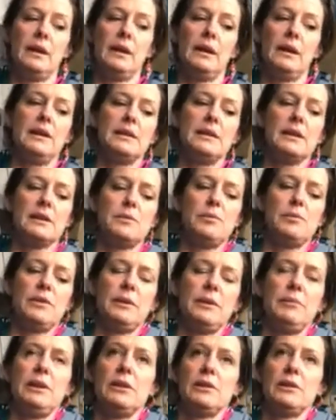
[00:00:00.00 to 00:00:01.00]
It does
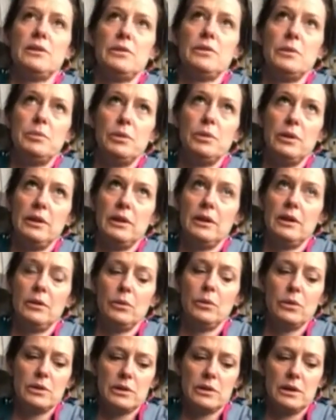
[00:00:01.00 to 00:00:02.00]
bring me on to a point that I
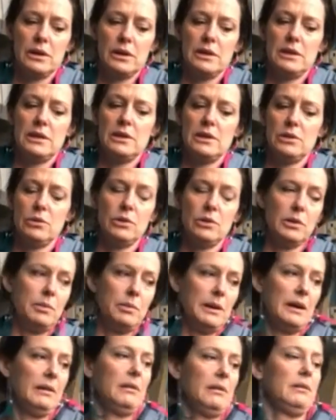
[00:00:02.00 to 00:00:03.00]
was going to talk
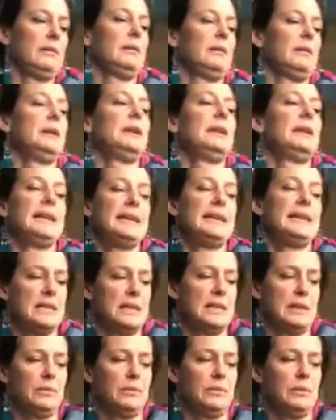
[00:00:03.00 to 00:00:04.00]
about
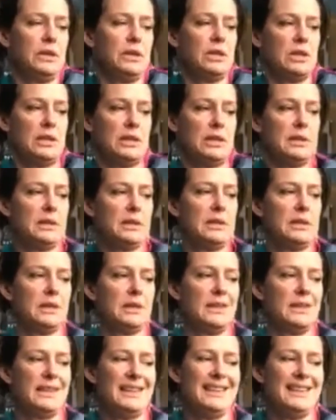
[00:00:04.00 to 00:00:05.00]
later, which is
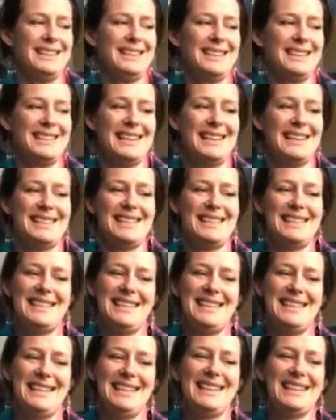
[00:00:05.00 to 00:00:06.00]
the
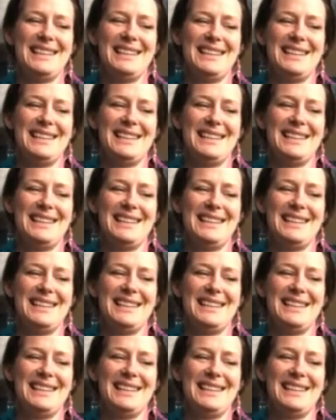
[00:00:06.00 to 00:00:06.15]
necessity